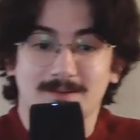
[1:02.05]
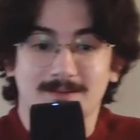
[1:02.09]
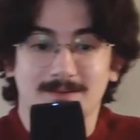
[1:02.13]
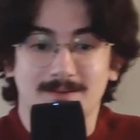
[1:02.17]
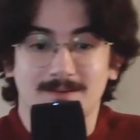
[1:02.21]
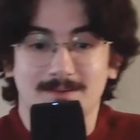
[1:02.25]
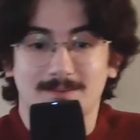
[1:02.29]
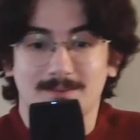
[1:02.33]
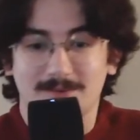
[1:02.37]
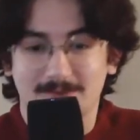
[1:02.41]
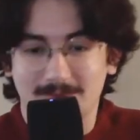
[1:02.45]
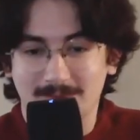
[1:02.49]

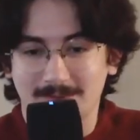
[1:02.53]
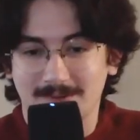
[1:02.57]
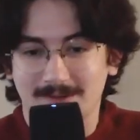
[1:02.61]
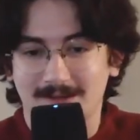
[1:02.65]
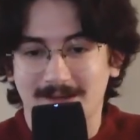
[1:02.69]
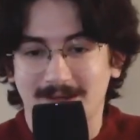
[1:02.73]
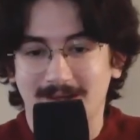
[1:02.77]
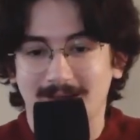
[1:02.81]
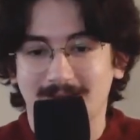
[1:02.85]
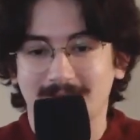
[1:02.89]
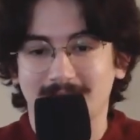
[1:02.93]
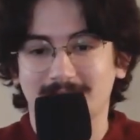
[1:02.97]
Majority
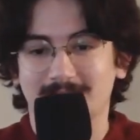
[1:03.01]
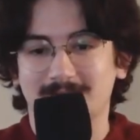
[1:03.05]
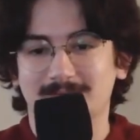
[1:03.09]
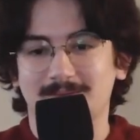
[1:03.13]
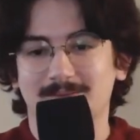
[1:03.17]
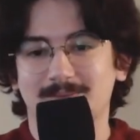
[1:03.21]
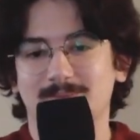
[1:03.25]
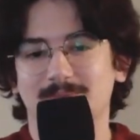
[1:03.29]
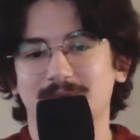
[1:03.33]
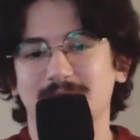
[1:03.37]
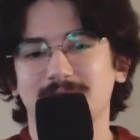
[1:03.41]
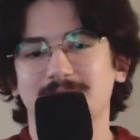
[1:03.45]
Atlas
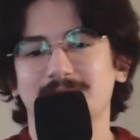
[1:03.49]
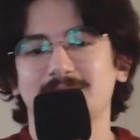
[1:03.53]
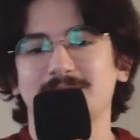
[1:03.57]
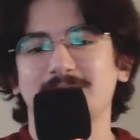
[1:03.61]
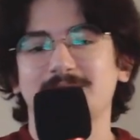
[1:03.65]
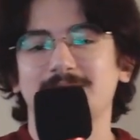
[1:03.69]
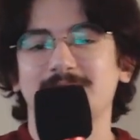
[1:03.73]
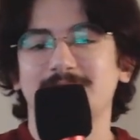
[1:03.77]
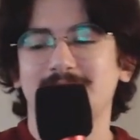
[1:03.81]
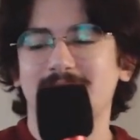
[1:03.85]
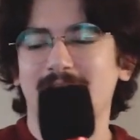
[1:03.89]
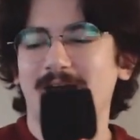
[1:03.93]
Bluetooth
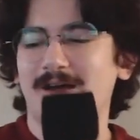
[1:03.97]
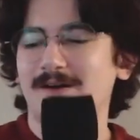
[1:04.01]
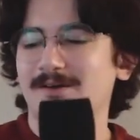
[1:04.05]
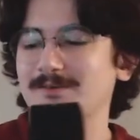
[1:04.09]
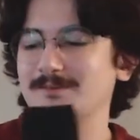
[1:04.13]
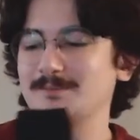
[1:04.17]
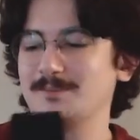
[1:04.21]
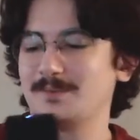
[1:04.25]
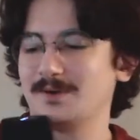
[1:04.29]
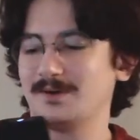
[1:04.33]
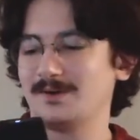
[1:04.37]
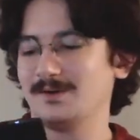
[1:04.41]

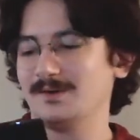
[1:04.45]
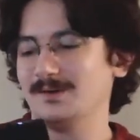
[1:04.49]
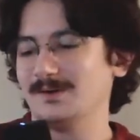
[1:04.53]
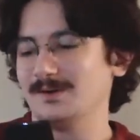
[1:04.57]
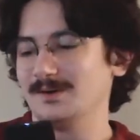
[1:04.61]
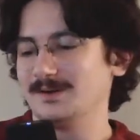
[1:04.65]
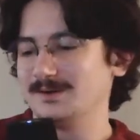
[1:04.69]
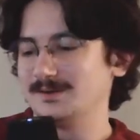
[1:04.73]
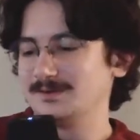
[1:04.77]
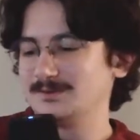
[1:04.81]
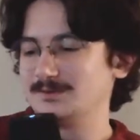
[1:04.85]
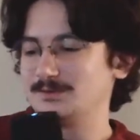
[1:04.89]
soundbar,
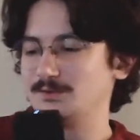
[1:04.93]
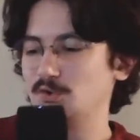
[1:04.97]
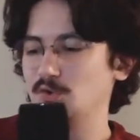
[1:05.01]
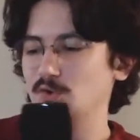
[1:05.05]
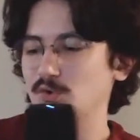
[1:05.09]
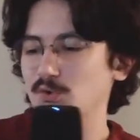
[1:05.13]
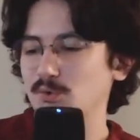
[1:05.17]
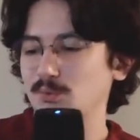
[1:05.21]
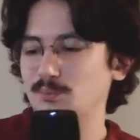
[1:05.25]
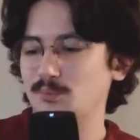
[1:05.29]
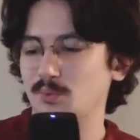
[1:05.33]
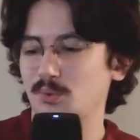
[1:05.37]

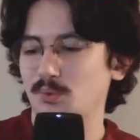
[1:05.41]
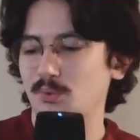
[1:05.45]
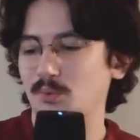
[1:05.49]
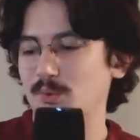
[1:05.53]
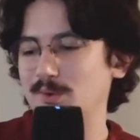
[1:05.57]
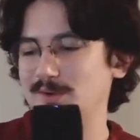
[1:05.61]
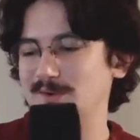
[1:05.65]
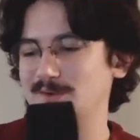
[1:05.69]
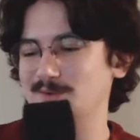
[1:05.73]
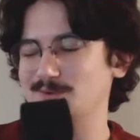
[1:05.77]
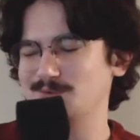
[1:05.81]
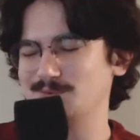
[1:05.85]

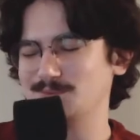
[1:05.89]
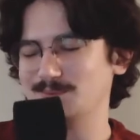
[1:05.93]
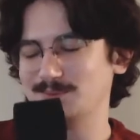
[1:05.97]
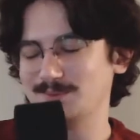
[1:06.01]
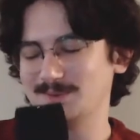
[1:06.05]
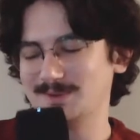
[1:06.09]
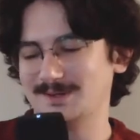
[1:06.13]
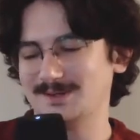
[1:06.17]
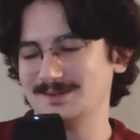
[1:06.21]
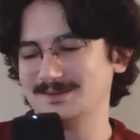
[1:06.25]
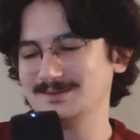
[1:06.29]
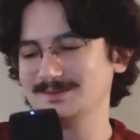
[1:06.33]

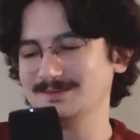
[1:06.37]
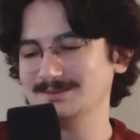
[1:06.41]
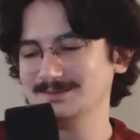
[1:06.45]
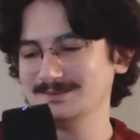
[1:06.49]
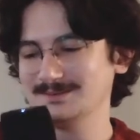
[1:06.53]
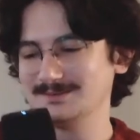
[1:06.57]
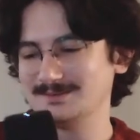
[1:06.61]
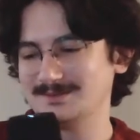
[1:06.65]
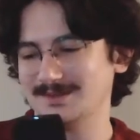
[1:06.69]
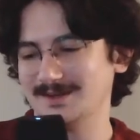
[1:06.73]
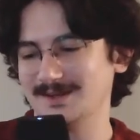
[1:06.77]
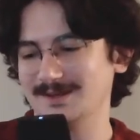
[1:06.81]
2.1
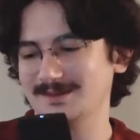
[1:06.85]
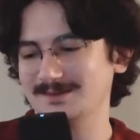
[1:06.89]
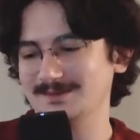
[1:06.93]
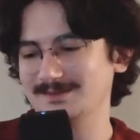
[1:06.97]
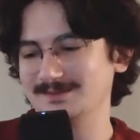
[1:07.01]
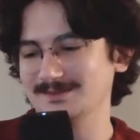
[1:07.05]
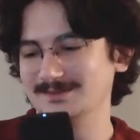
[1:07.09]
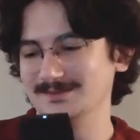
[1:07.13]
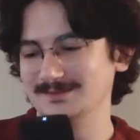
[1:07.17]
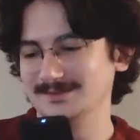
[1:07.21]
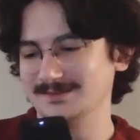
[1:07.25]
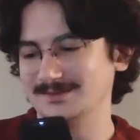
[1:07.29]

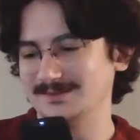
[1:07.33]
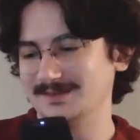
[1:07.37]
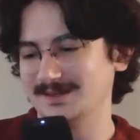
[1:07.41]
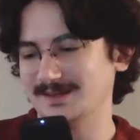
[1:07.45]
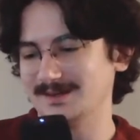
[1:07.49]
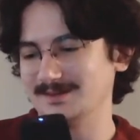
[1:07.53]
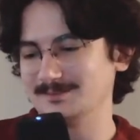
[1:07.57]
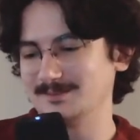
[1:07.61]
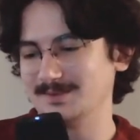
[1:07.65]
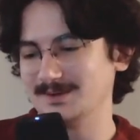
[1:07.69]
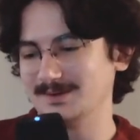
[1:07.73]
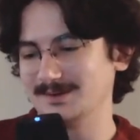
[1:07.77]
channel
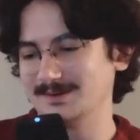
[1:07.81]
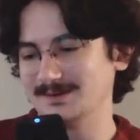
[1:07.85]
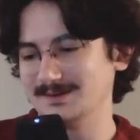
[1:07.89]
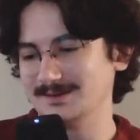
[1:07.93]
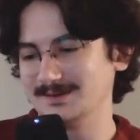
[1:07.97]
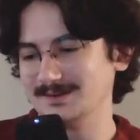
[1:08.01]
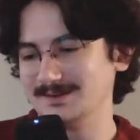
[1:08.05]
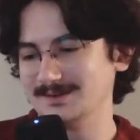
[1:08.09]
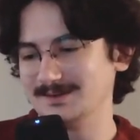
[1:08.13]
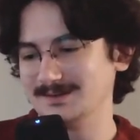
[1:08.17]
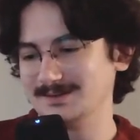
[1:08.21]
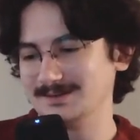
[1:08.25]
soundbar.
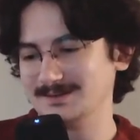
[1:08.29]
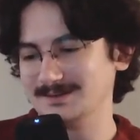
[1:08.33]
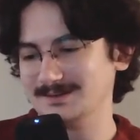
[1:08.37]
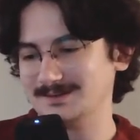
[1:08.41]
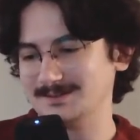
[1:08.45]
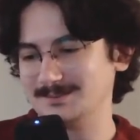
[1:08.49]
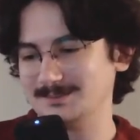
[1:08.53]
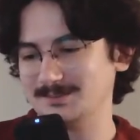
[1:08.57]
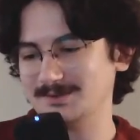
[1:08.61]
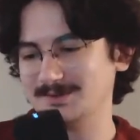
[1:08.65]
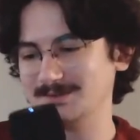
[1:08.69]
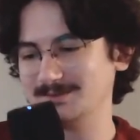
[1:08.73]

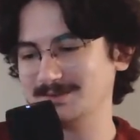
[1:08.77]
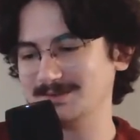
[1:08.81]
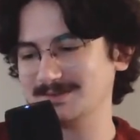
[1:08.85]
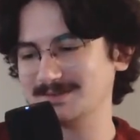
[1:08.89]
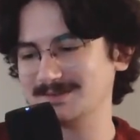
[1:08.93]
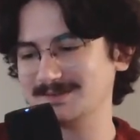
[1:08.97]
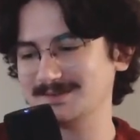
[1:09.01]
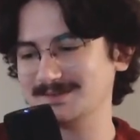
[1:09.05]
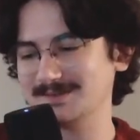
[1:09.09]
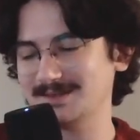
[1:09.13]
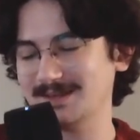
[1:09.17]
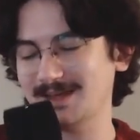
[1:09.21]
Point one is
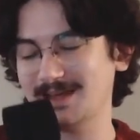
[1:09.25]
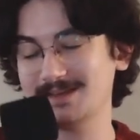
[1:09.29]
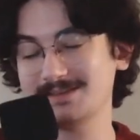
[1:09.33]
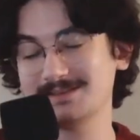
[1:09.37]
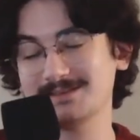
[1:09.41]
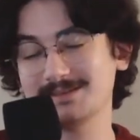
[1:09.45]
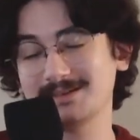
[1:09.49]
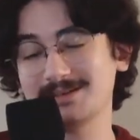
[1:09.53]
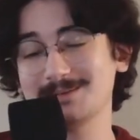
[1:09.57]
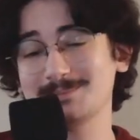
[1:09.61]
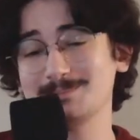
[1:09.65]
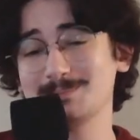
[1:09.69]
because it has
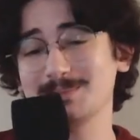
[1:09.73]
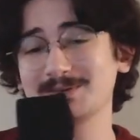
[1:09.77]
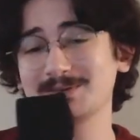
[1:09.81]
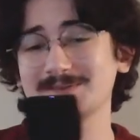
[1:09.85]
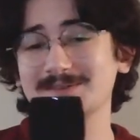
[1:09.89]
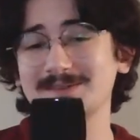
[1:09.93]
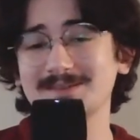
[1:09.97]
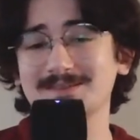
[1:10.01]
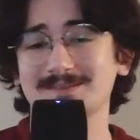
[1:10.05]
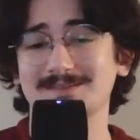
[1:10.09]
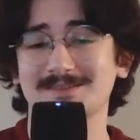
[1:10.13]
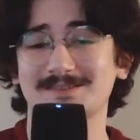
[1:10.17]
a
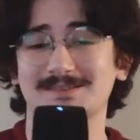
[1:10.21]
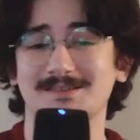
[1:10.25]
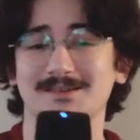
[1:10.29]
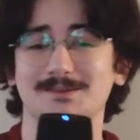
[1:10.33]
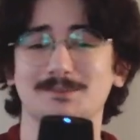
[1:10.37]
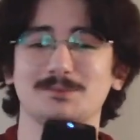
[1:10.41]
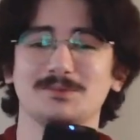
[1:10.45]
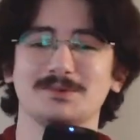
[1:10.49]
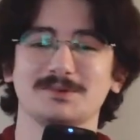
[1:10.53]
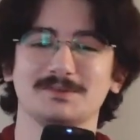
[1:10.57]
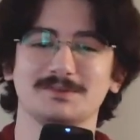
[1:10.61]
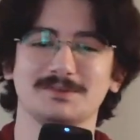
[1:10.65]
built-in
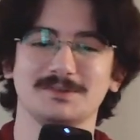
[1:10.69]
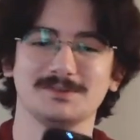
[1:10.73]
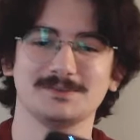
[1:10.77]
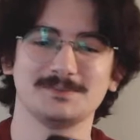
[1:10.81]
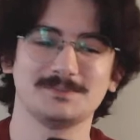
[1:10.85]
subwoofer.